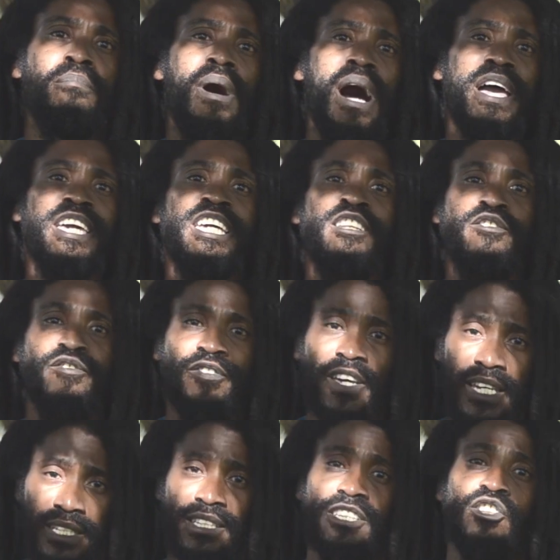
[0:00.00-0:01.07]
by
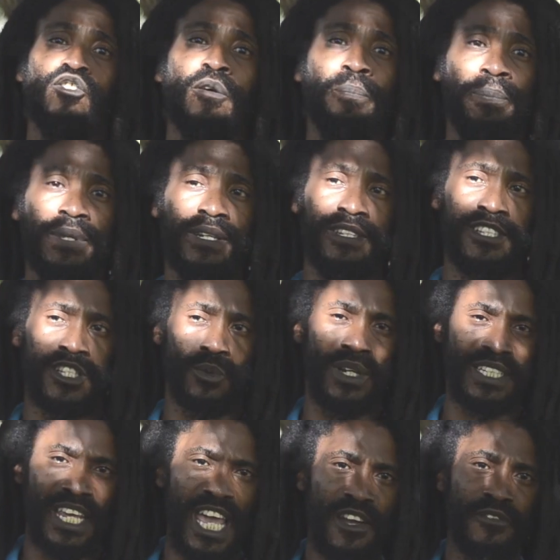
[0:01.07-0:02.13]
invading Europeans?
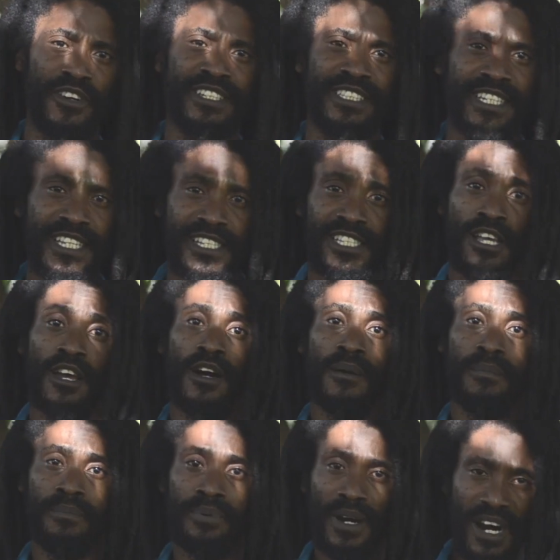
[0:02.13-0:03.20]
Whatever it is,
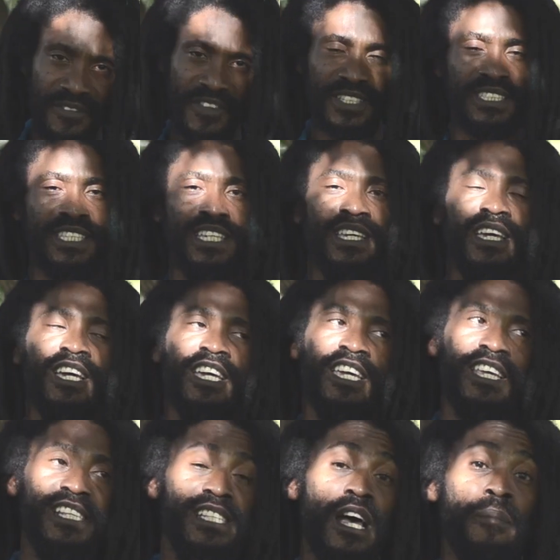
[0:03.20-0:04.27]
poverty
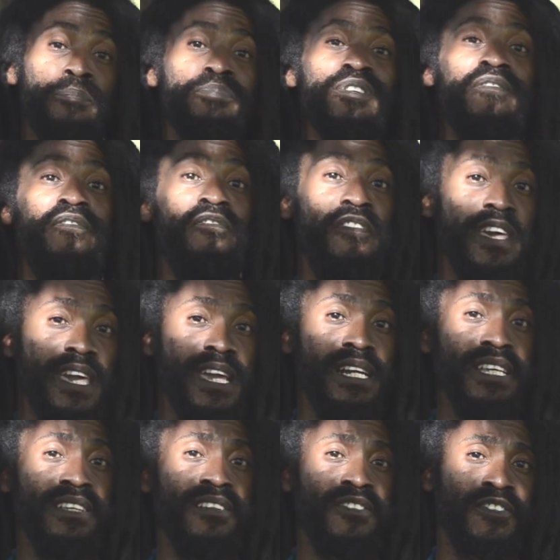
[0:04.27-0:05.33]
is a
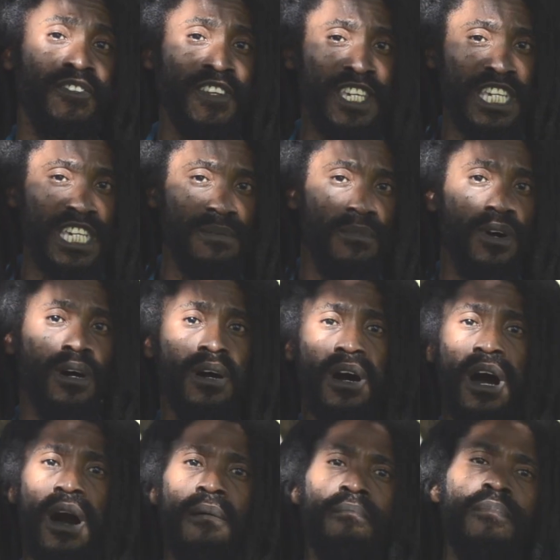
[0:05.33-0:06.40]
prevailing theme
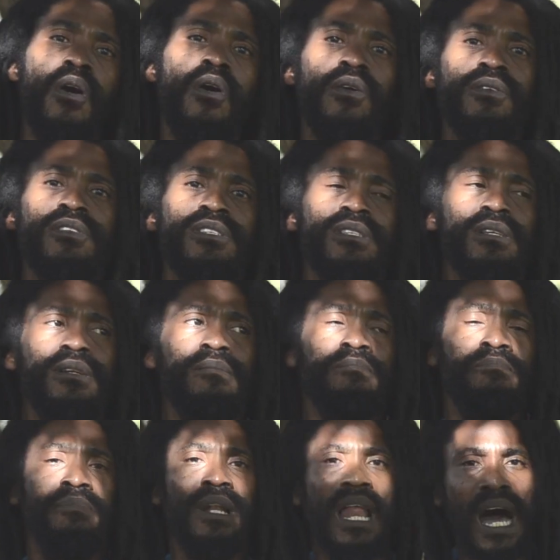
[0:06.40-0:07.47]
amongst
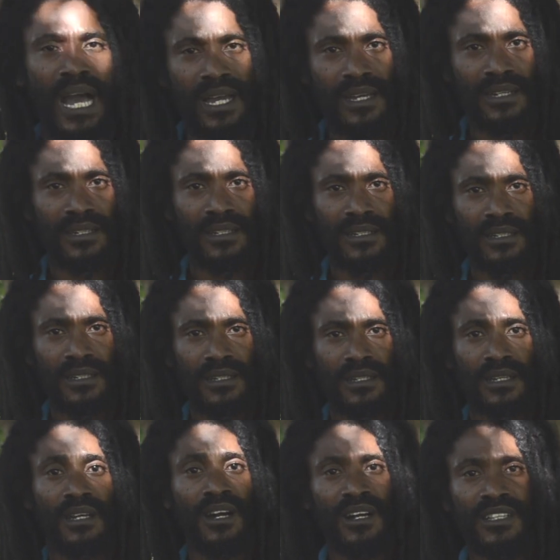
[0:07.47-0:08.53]
black
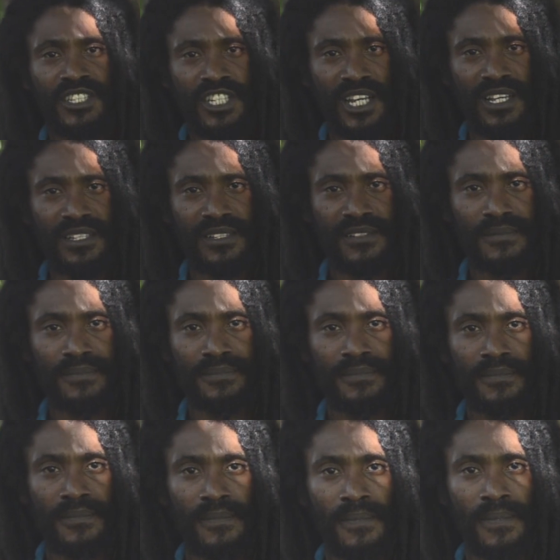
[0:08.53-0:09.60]
cultures.
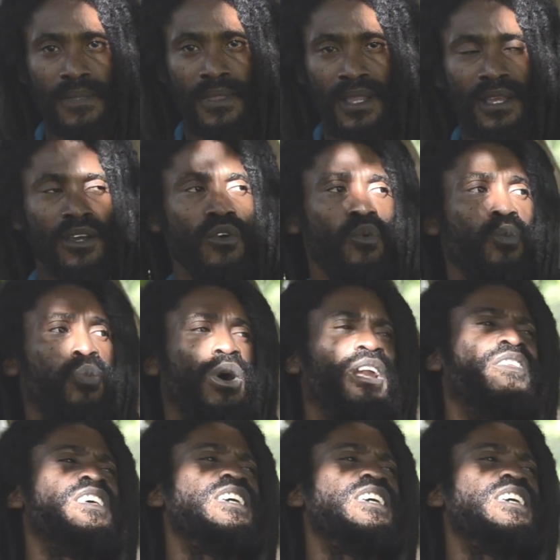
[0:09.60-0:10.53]
One of